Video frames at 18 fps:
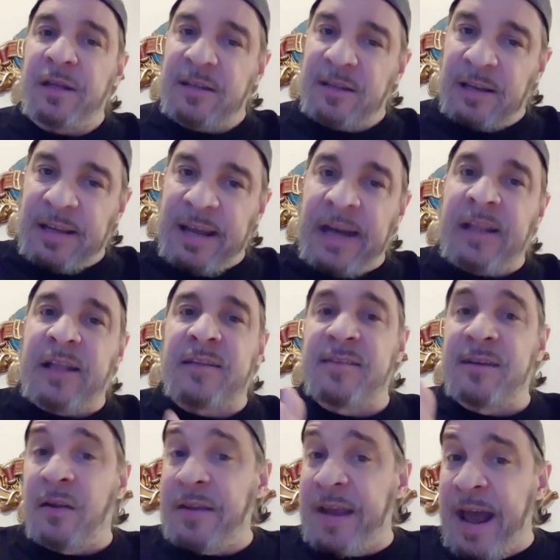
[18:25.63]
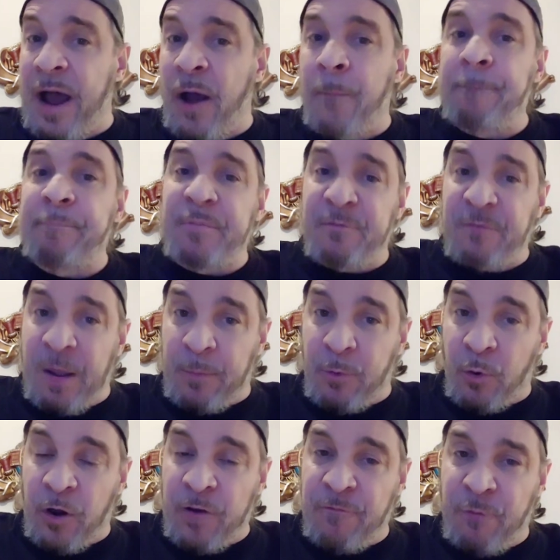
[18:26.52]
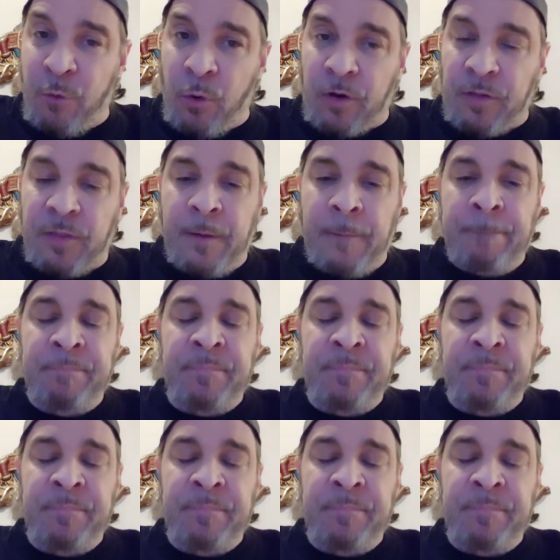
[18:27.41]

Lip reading: delayed it till now, February 4th.